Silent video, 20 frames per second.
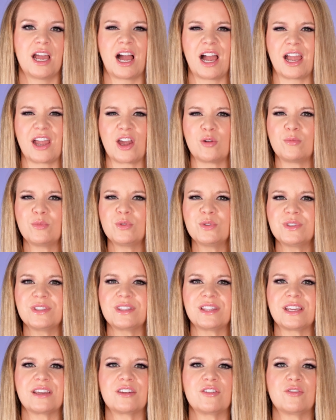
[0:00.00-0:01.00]
I almost
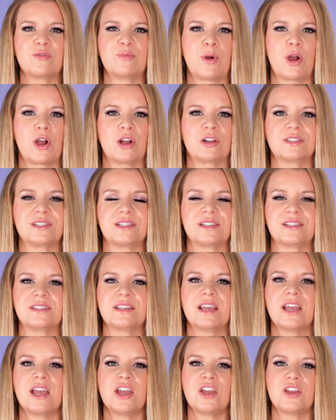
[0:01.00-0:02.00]
think of parts as,
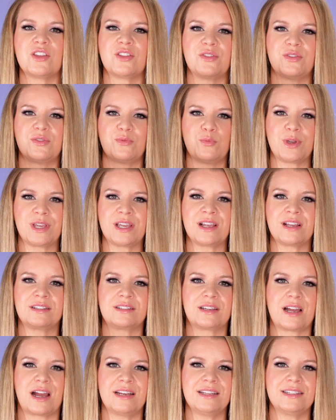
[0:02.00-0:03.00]
we can
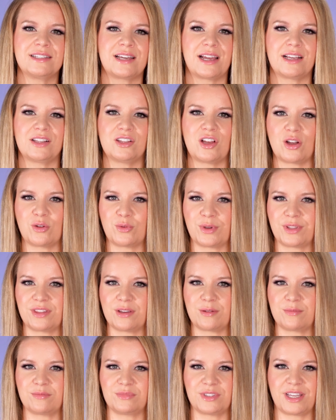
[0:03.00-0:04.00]
kind of dialogue with
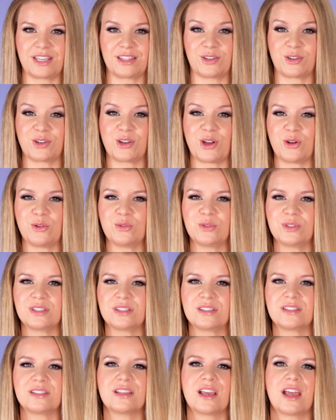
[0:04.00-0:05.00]
them like they're
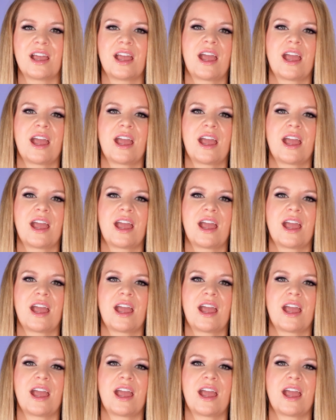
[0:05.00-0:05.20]
ghosts.